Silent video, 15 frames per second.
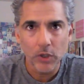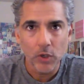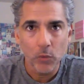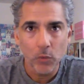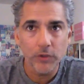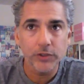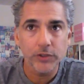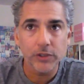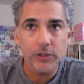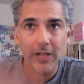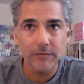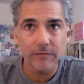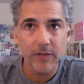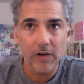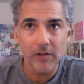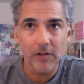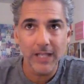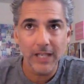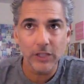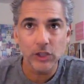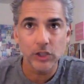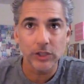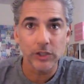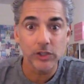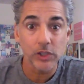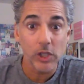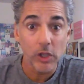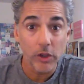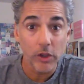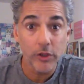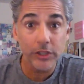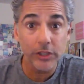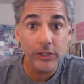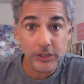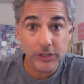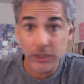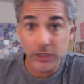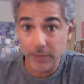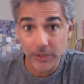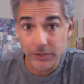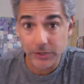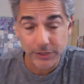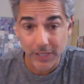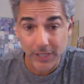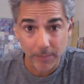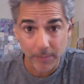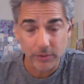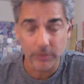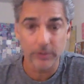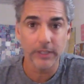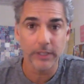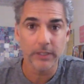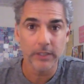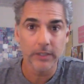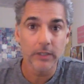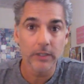With slight variations, this is the business opportunity.